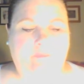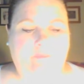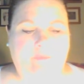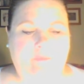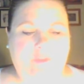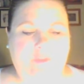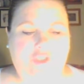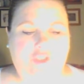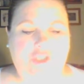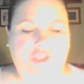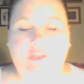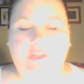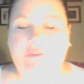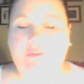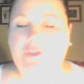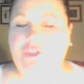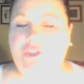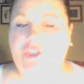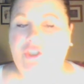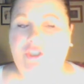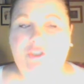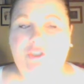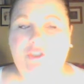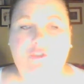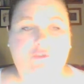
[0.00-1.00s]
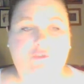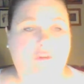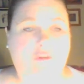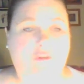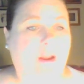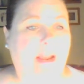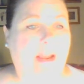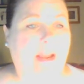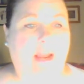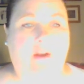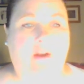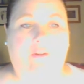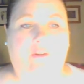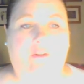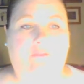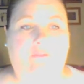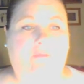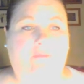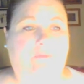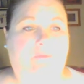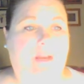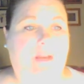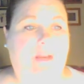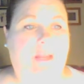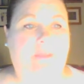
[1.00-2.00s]
She goes, just draw it out
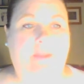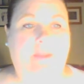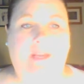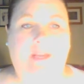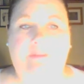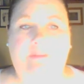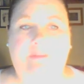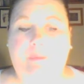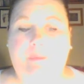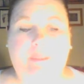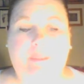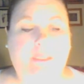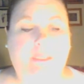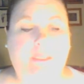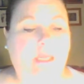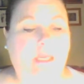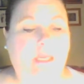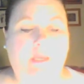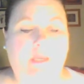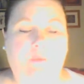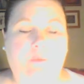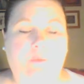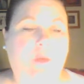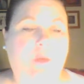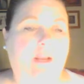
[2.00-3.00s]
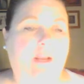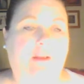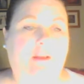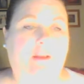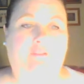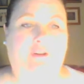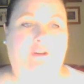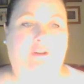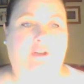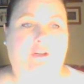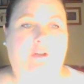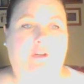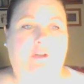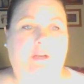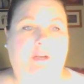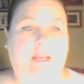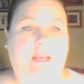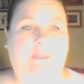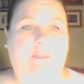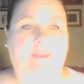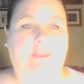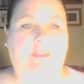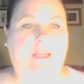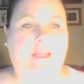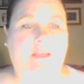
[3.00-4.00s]
and then plug in whatever.
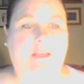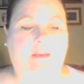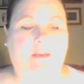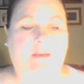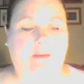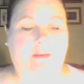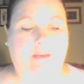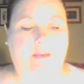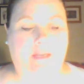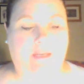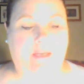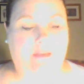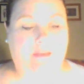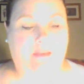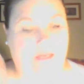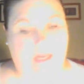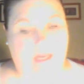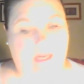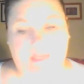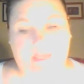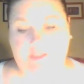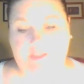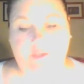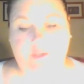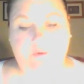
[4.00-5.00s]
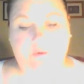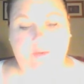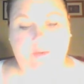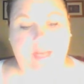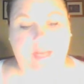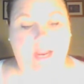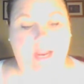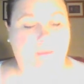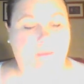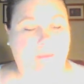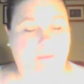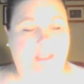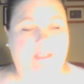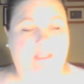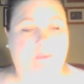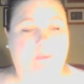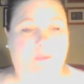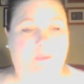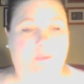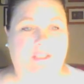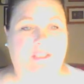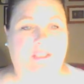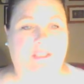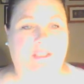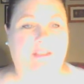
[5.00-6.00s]
And so now it makes more
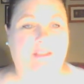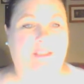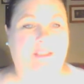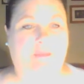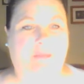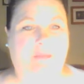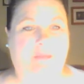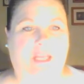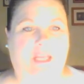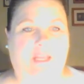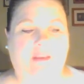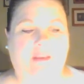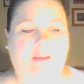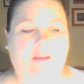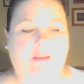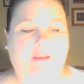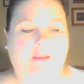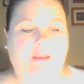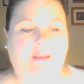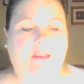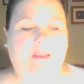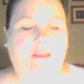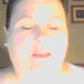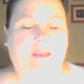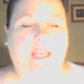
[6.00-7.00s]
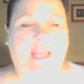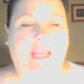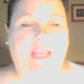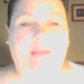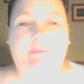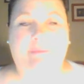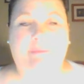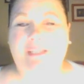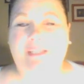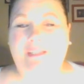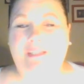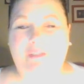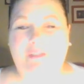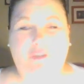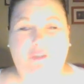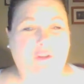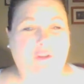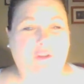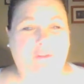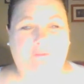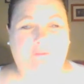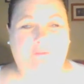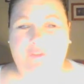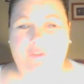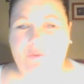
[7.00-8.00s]
sense to me. Am I still
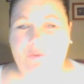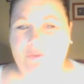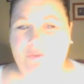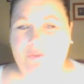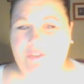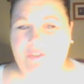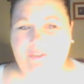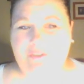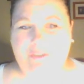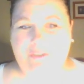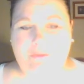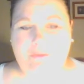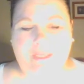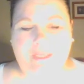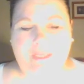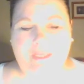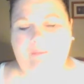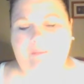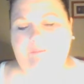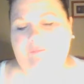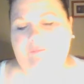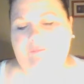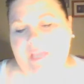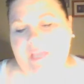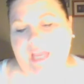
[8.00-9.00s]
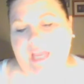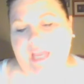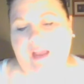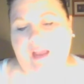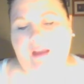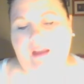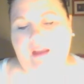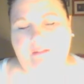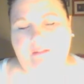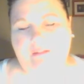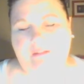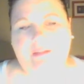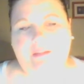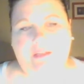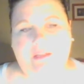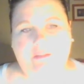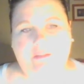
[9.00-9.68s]
confused a little bit? Yeah, a